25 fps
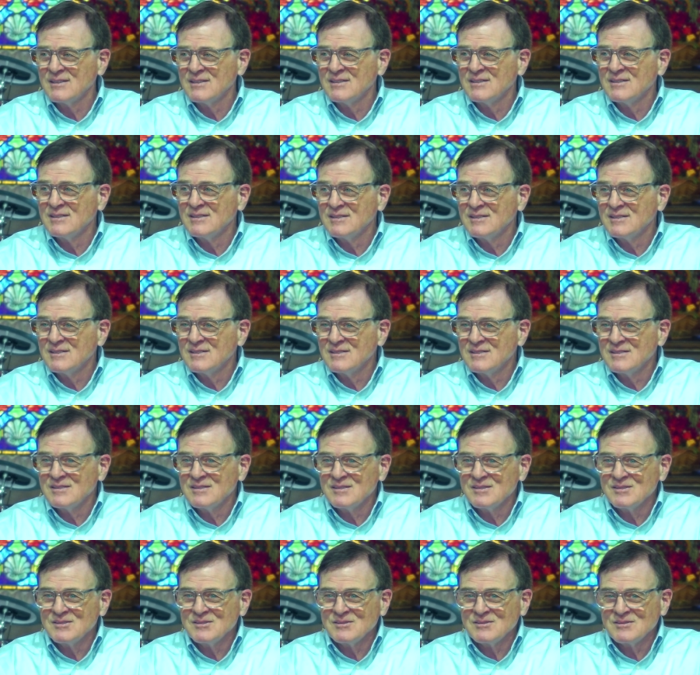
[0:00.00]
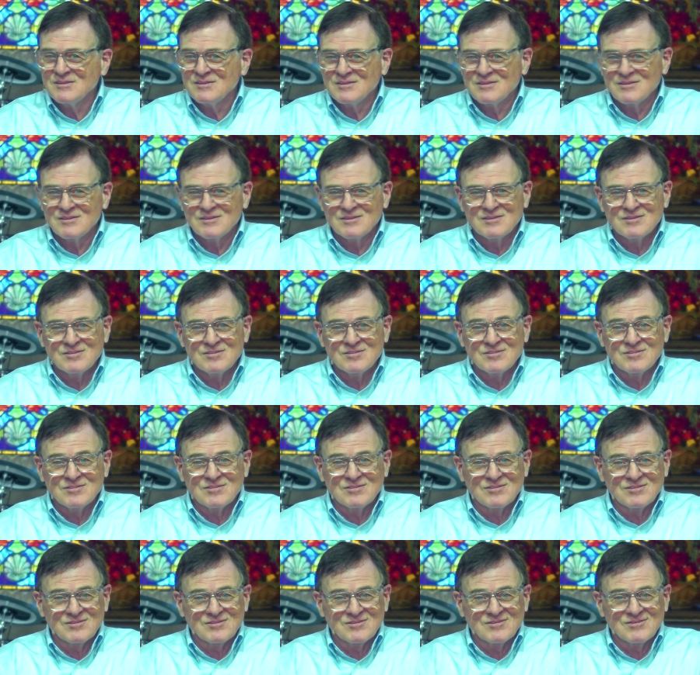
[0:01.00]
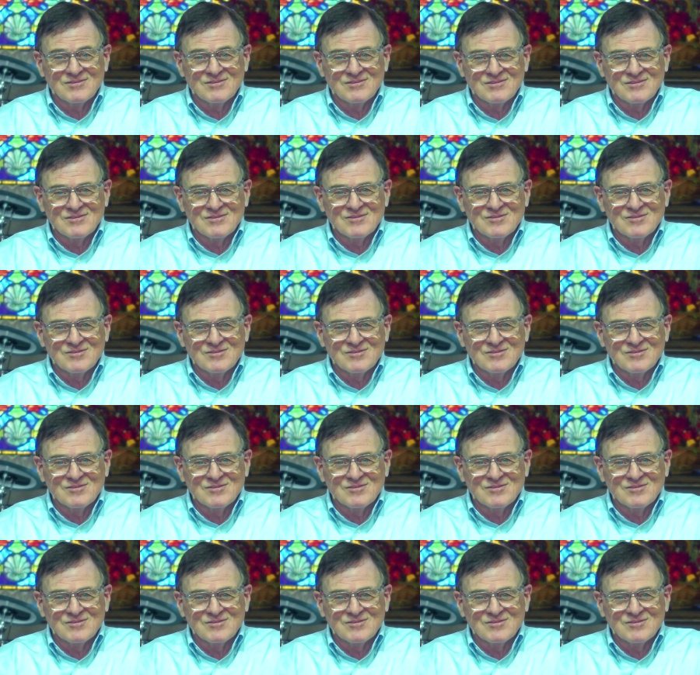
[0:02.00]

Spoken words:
No one is speaking in this clip.